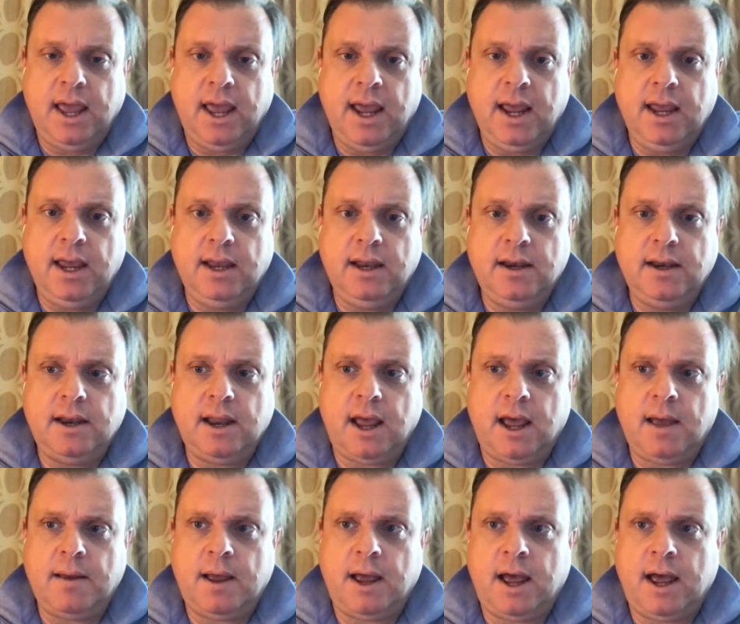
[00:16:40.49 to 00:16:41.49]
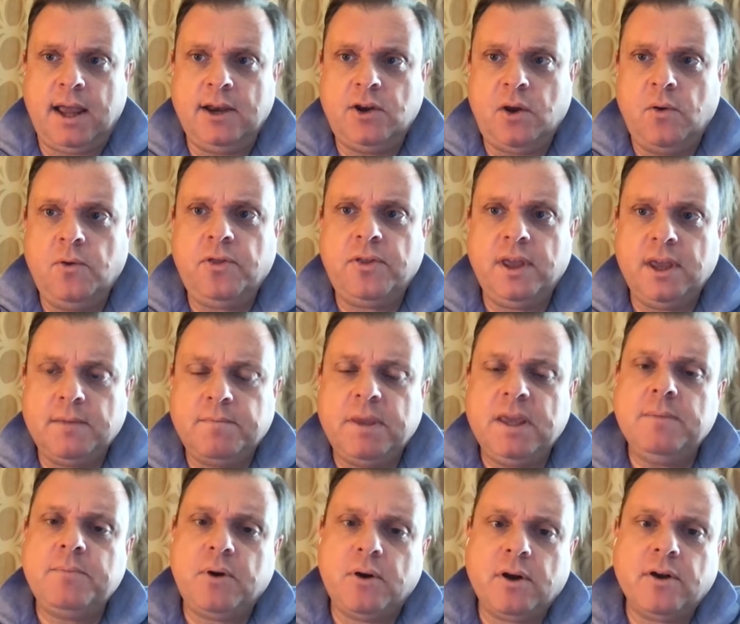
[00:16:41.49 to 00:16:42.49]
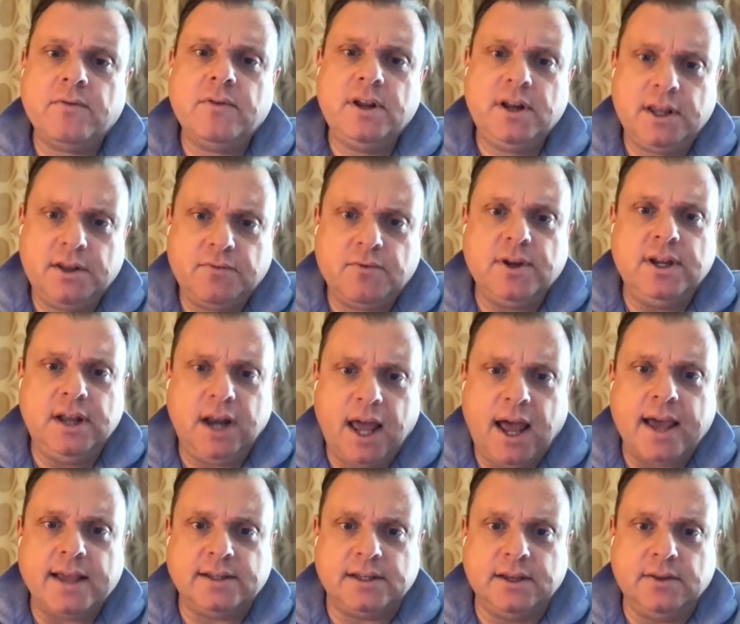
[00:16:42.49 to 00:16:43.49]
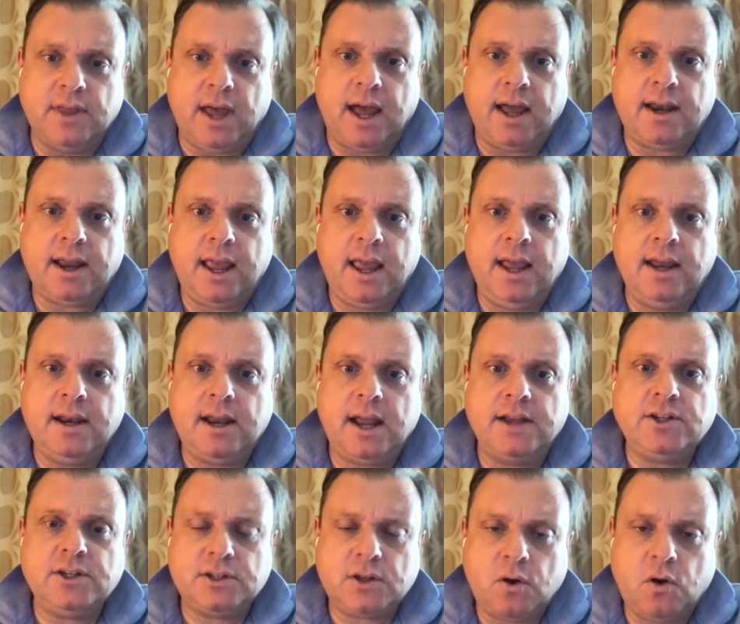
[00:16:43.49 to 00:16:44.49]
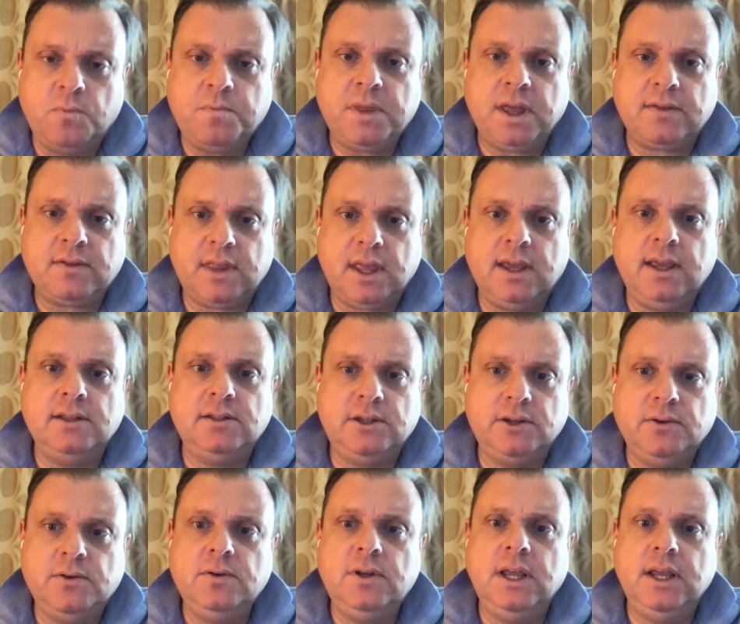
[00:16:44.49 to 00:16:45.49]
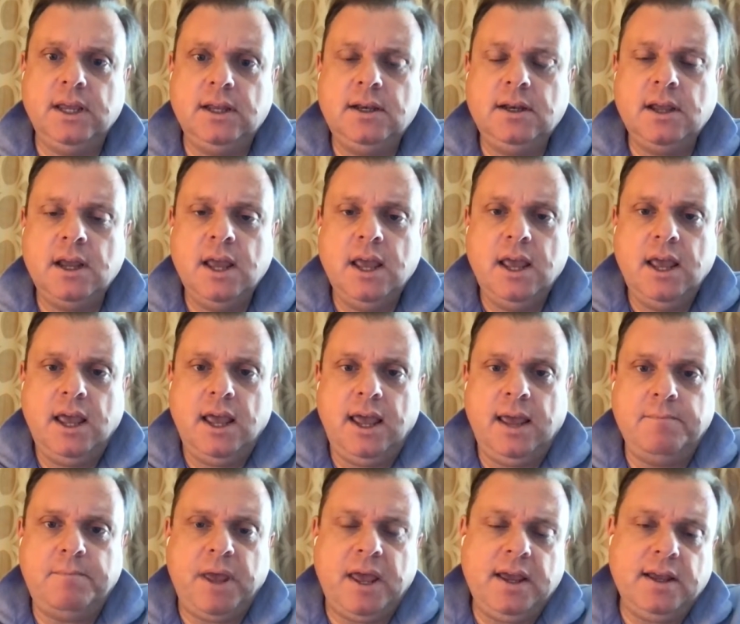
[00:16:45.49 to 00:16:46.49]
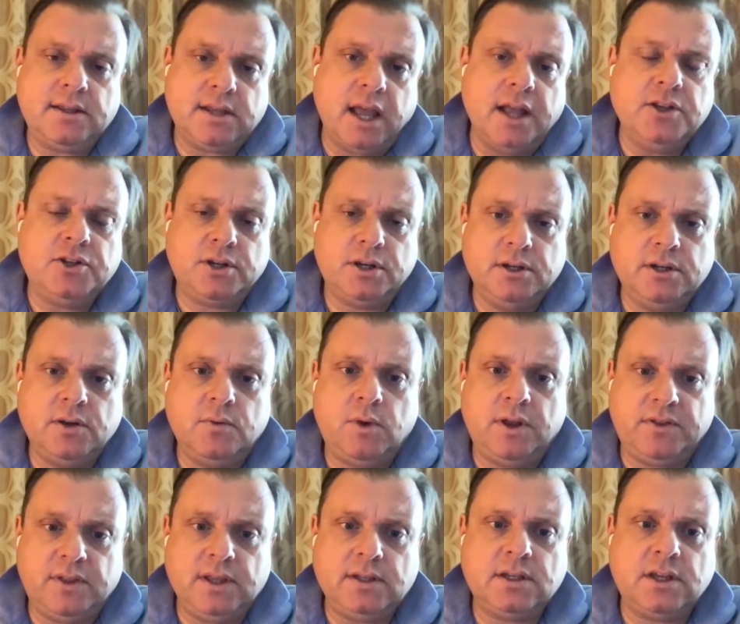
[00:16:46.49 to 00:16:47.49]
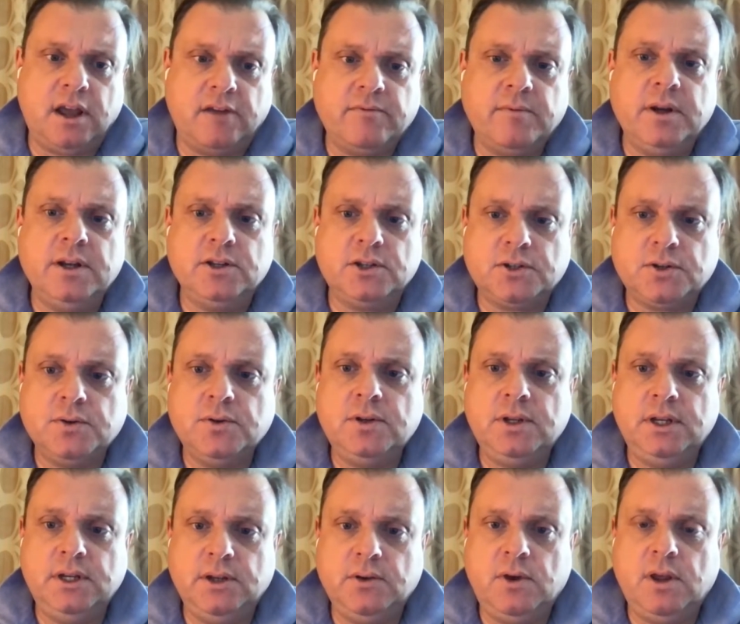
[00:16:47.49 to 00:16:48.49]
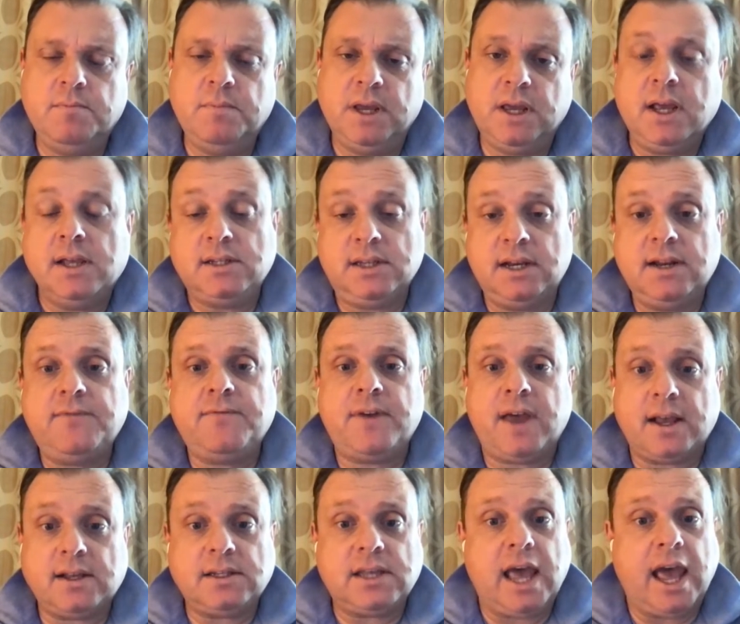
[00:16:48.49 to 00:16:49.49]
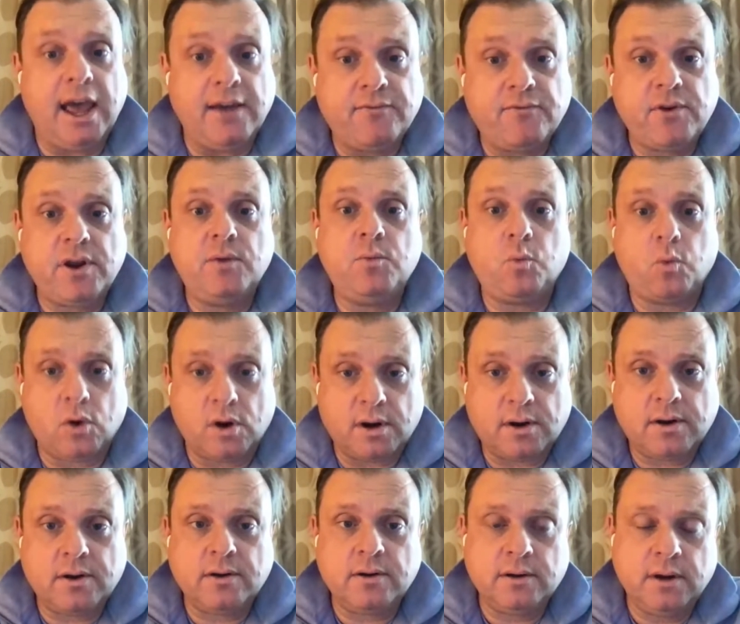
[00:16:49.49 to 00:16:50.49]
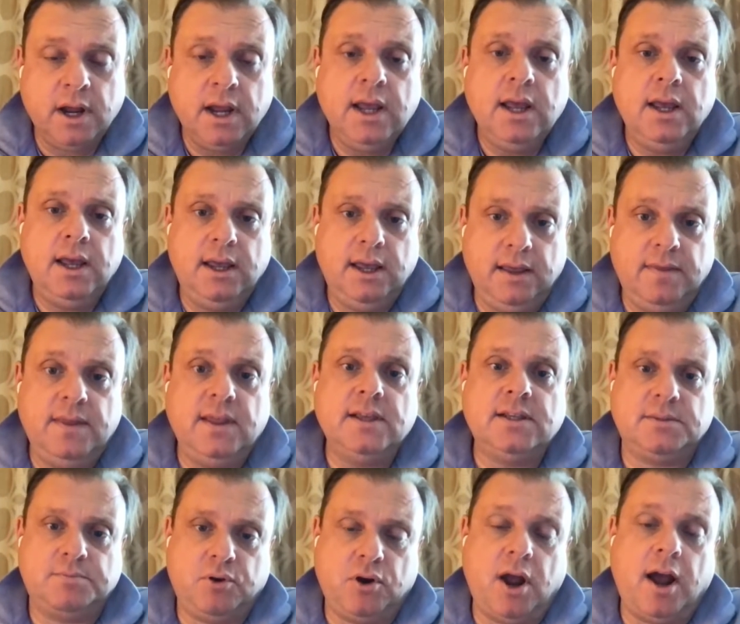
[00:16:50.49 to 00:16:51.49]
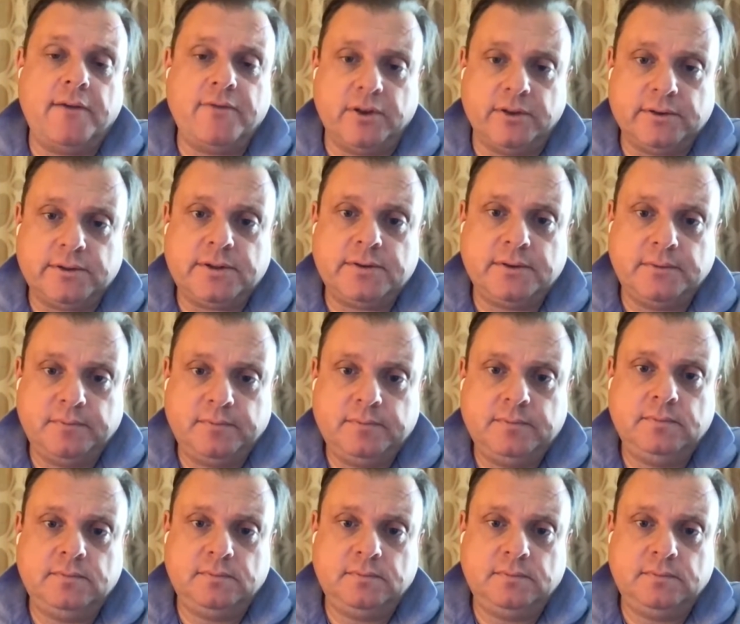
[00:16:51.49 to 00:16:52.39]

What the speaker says: And I don't think people are really realizing that. And I just hope that they tune in and pay attention to what this government is truly doing, because it affects every worker in this province.